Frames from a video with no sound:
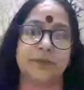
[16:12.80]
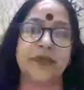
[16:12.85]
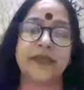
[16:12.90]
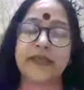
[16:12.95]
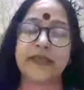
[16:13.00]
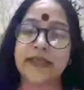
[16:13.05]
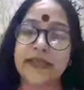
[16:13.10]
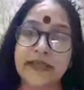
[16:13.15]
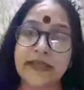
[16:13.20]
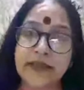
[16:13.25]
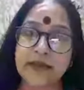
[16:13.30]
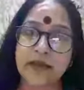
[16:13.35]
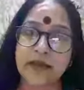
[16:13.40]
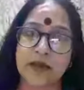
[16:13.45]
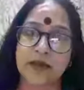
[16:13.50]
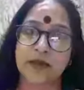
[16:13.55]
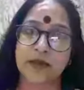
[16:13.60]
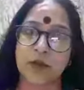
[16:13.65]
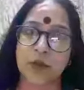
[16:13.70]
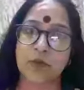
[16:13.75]
But
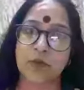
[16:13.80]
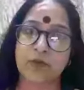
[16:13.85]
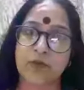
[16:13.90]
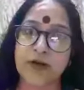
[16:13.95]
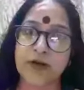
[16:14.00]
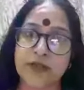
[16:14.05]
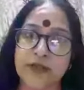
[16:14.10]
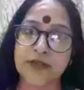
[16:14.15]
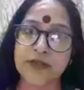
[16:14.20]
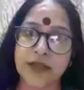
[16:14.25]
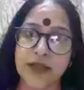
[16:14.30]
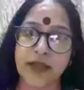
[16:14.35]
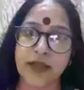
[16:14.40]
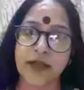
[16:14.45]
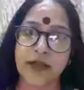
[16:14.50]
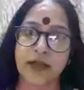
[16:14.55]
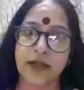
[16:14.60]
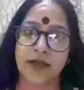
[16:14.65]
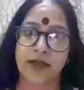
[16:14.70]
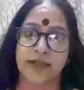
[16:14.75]
the first
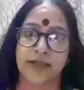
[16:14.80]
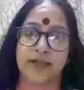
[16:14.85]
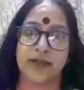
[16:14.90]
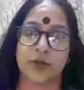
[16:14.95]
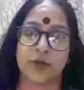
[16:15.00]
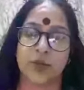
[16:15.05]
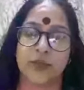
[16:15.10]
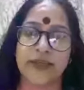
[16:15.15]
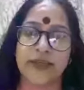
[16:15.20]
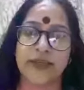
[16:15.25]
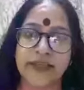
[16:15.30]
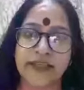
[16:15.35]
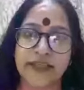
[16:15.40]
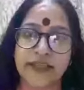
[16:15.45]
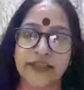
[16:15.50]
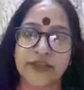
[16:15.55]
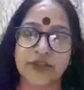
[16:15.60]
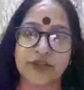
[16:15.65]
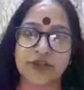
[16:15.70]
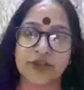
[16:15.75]
thing that we
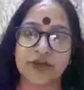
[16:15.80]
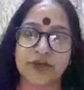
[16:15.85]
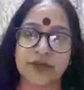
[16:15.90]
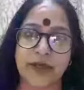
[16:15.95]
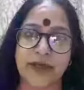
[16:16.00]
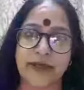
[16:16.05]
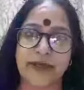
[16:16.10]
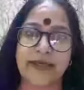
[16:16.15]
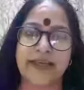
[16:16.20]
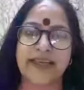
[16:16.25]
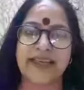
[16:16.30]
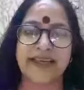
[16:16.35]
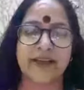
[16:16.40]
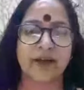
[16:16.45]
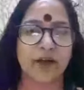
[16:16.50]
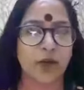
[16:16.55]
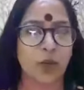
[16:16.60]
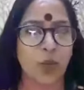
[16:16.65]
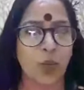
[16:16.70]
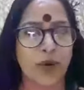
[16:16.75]
need to unite,
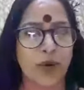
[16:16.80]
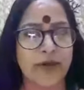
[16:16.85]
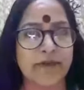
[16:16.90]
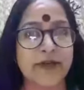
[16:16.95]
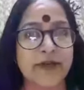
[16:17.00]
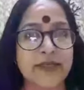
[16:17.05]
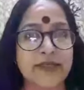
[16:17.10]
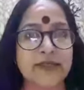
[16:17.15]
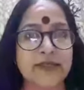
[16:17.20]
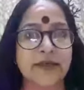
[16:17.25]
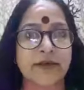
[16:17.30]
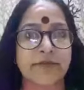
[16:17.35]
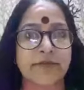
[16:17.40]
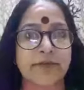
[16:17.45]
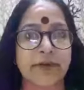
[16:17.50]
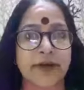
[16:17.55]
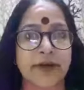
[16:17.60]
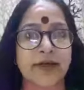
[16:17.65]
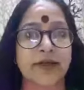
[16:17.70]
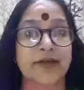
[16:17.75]
whatever is the
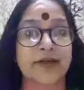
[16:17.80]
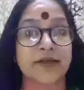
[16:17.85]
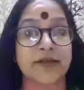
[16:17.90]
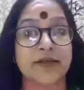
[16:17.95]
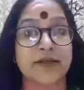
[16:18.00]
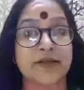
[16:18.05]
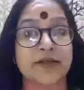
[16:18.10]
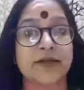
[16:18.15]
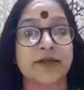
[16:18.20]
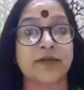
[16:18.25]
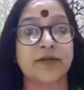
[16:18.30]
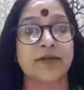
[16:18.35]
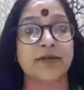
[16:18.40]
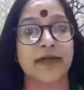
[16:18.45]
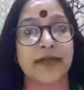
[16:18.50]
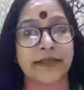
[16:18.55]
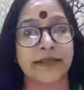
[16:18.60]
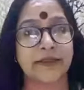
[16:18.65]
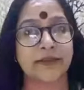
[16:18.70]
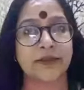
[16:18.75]
different, is it
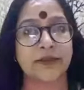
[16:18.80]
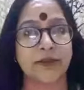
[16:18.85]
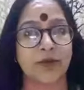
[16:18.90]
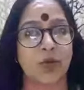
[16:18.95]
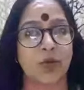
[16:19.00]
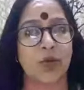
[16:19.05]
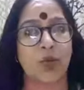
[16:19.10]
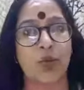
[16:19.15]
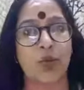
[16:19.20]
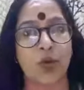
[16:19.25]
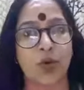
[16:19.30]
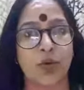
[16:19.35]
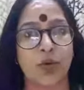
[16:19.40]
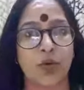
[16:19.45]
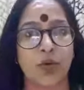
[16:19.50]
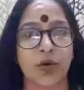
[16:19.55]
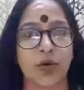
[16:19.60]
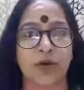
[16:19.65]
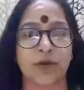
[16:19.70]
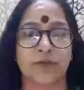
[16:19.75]
right
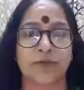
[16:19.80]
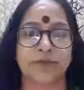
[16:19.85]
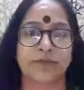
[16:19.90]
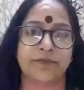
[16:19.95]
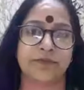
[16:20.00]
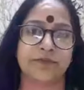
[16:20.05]
or wrong?